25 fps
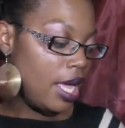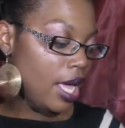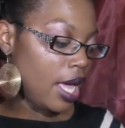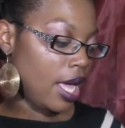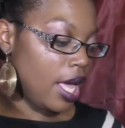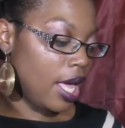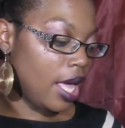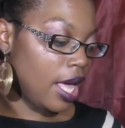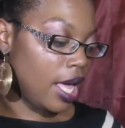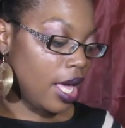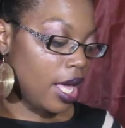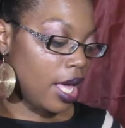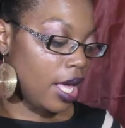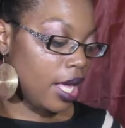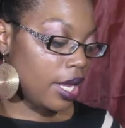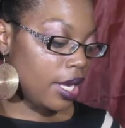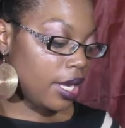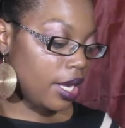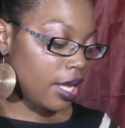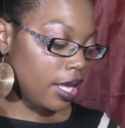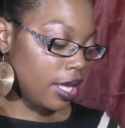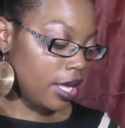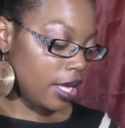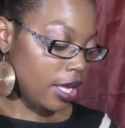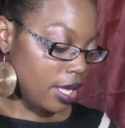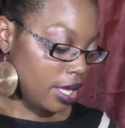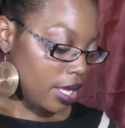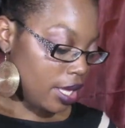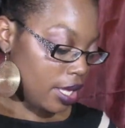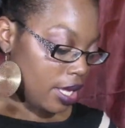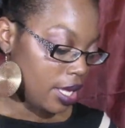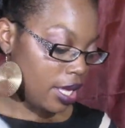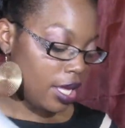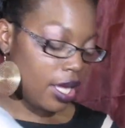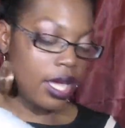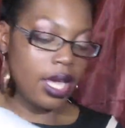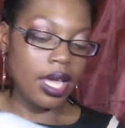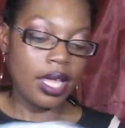And
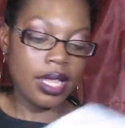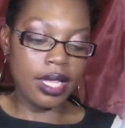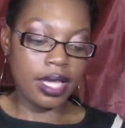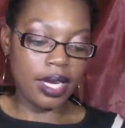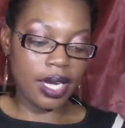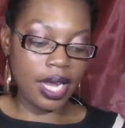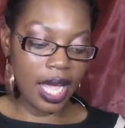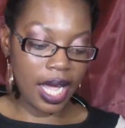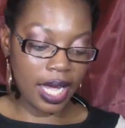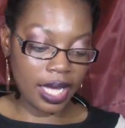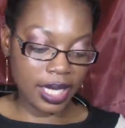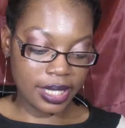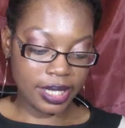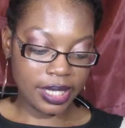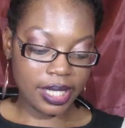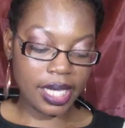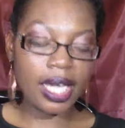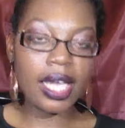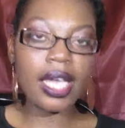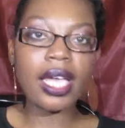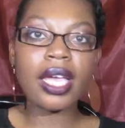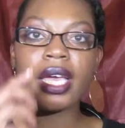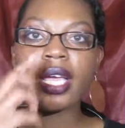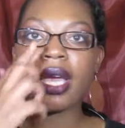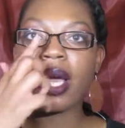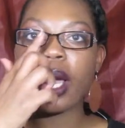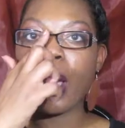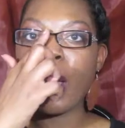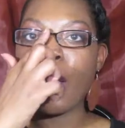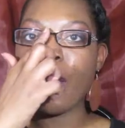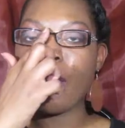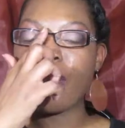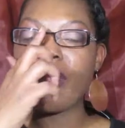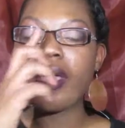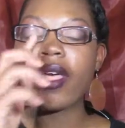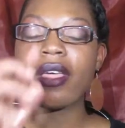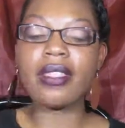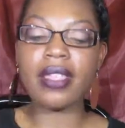the next thing
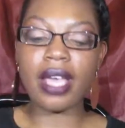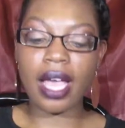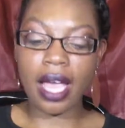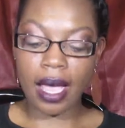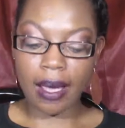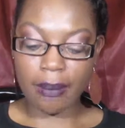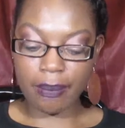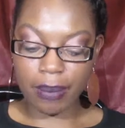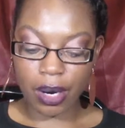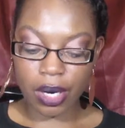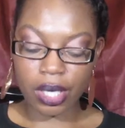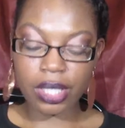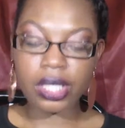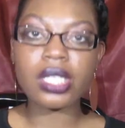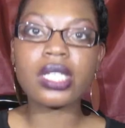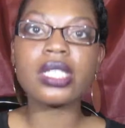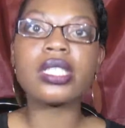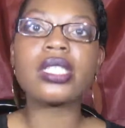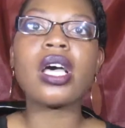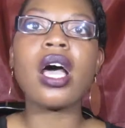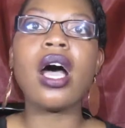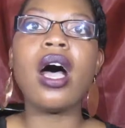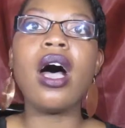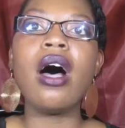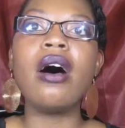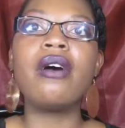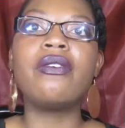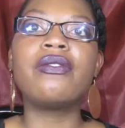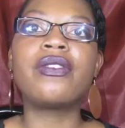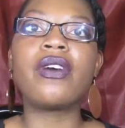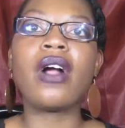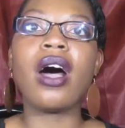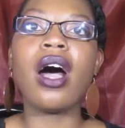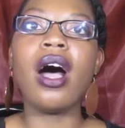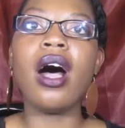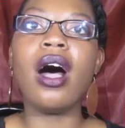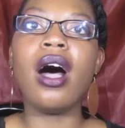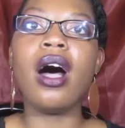that I purchased
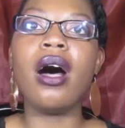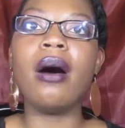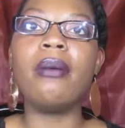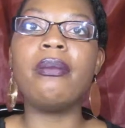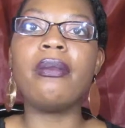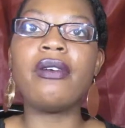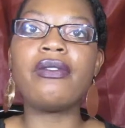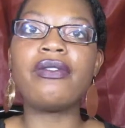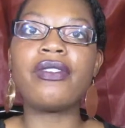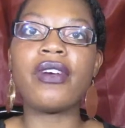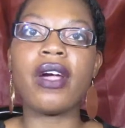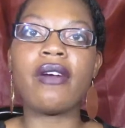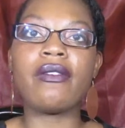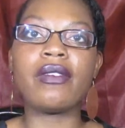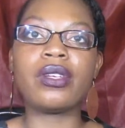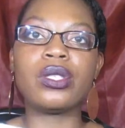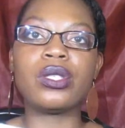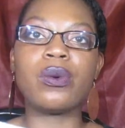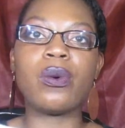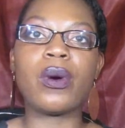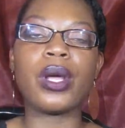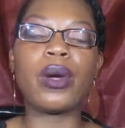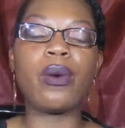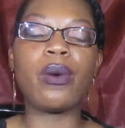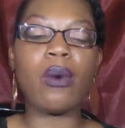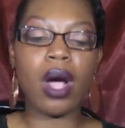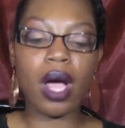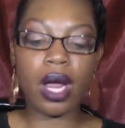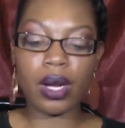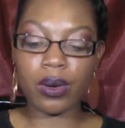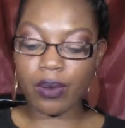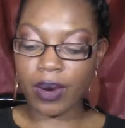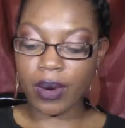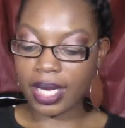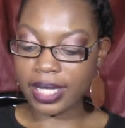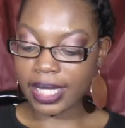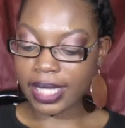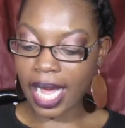from Forever
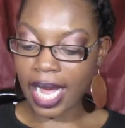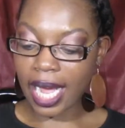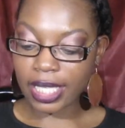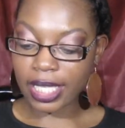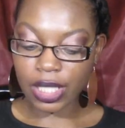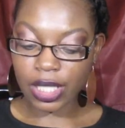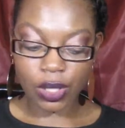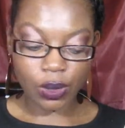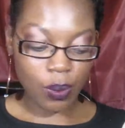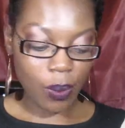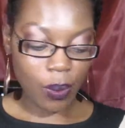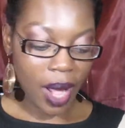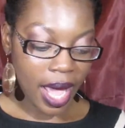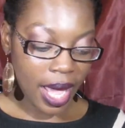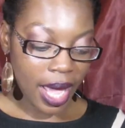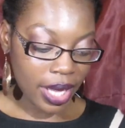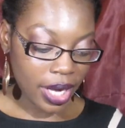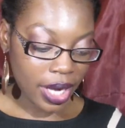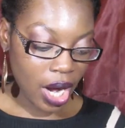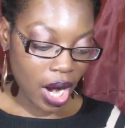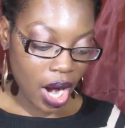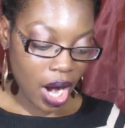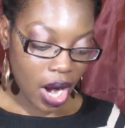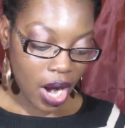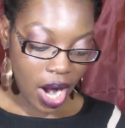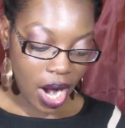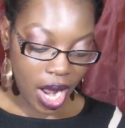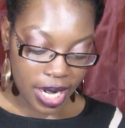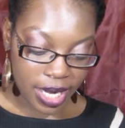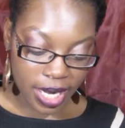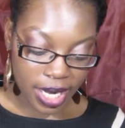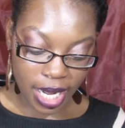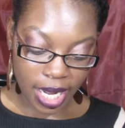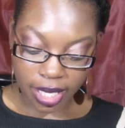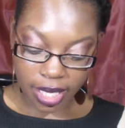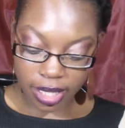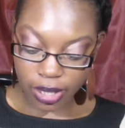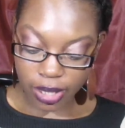21 was a sweater, a
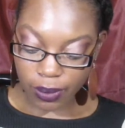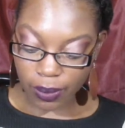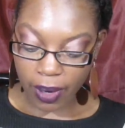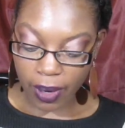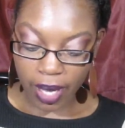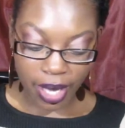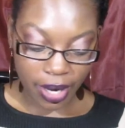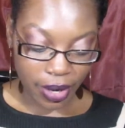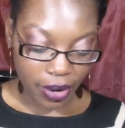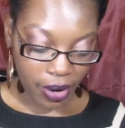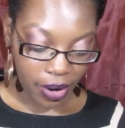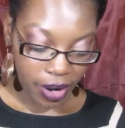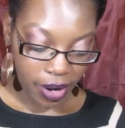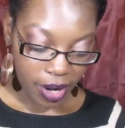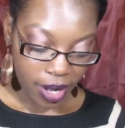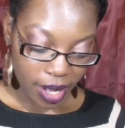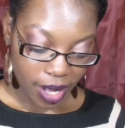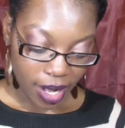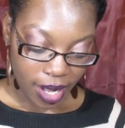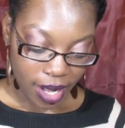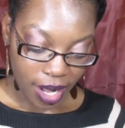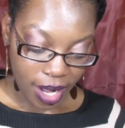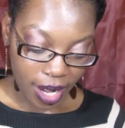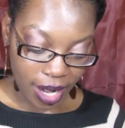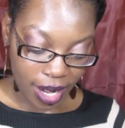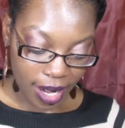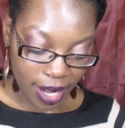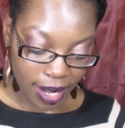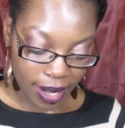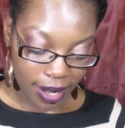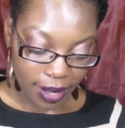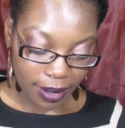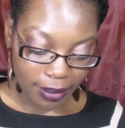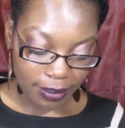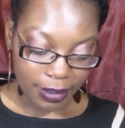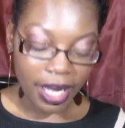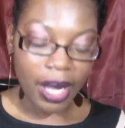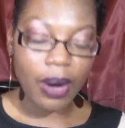knit sweater.
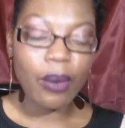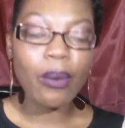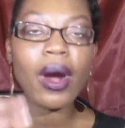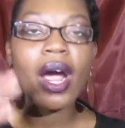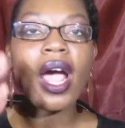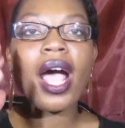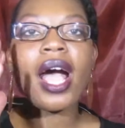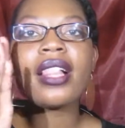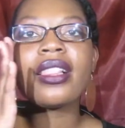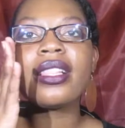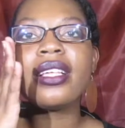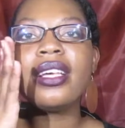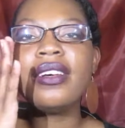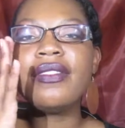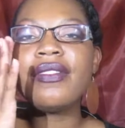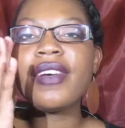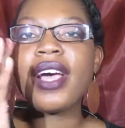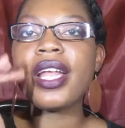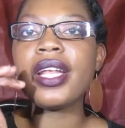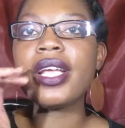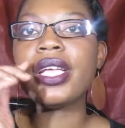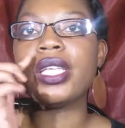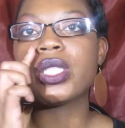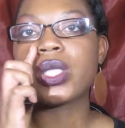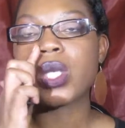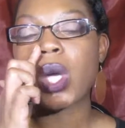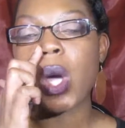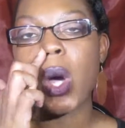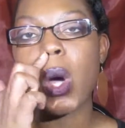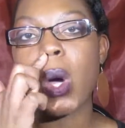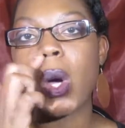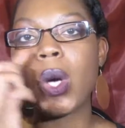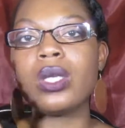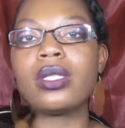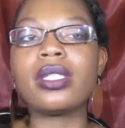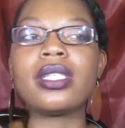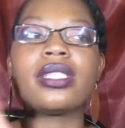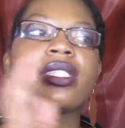Where I live at, it's
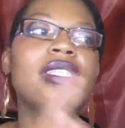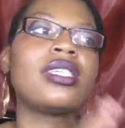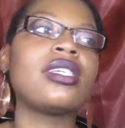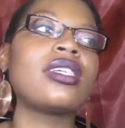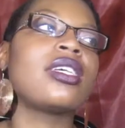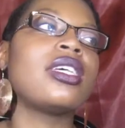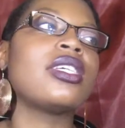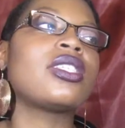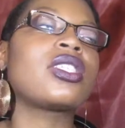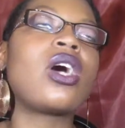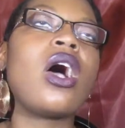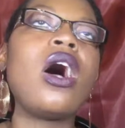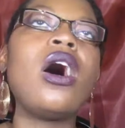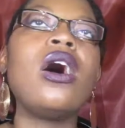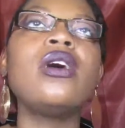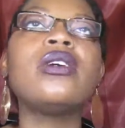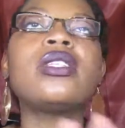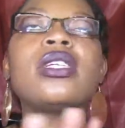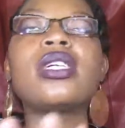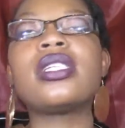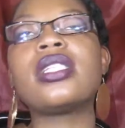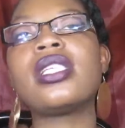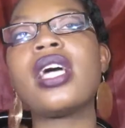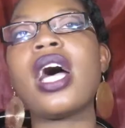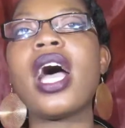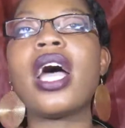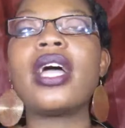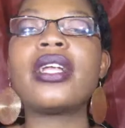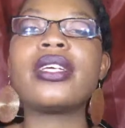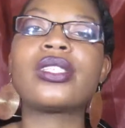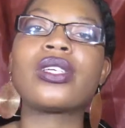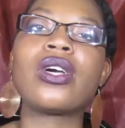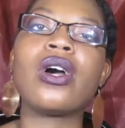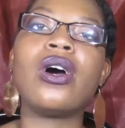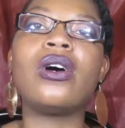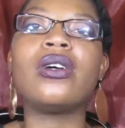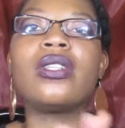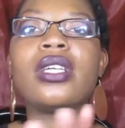cold. It's cold and it's hot.
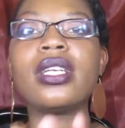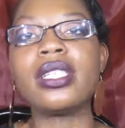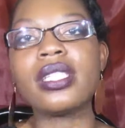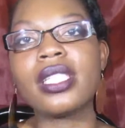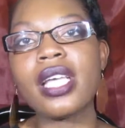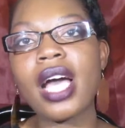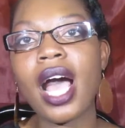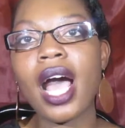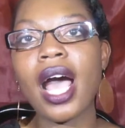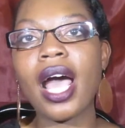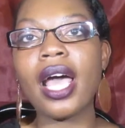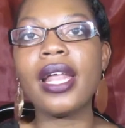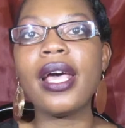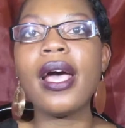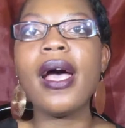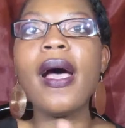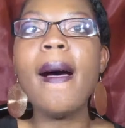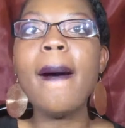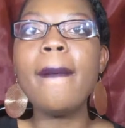It's cold and it's hot.